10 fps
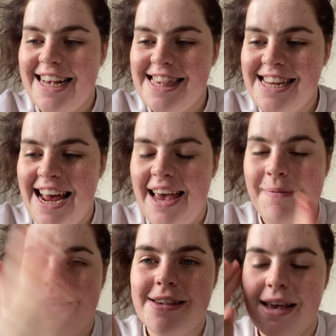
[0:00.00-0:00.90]
today
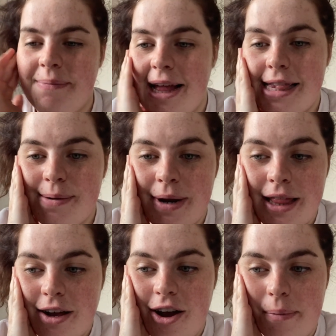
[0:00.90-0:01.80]
because I met someone in
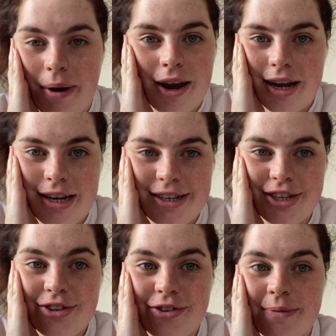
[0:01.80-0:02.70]
the car park and it
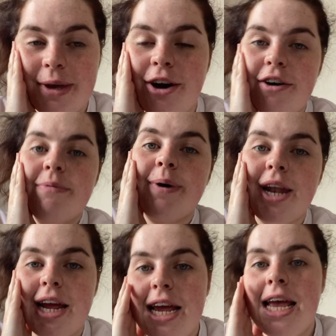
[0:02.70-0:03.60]
just threw me off.
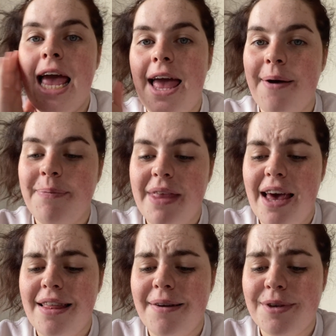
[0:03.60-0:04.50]
But um,
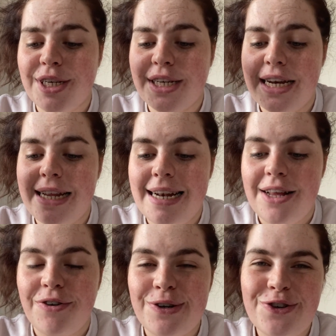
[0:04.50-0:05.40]
yeah, that was just a little
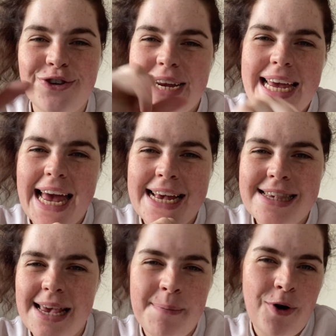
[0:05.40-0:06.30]
grocery
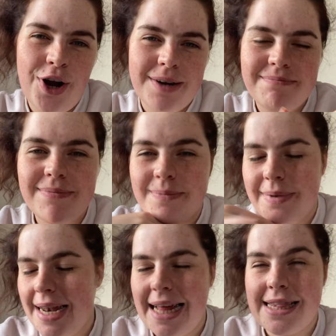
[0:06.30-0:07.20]
ASMR.
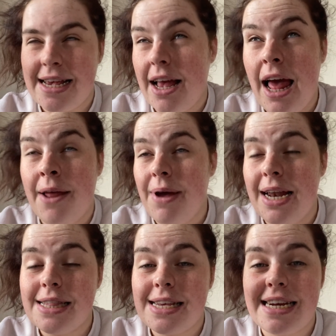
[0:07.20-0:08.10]
That's us anyway,
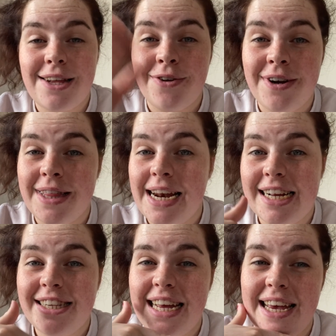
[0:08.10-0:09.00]
let's continue on to the
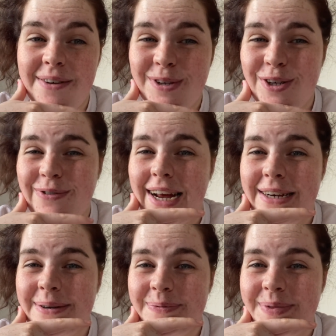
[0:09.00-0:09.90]
next day. It was so
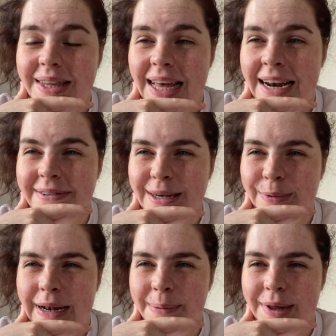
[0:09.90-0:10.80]
random, and I was like,
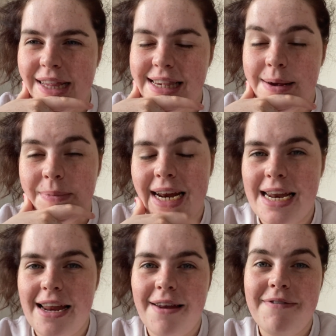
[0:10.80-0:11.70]
"Will I put this in?" But I
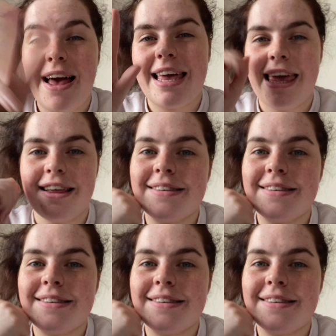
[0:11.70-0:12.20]
did. Fuck it.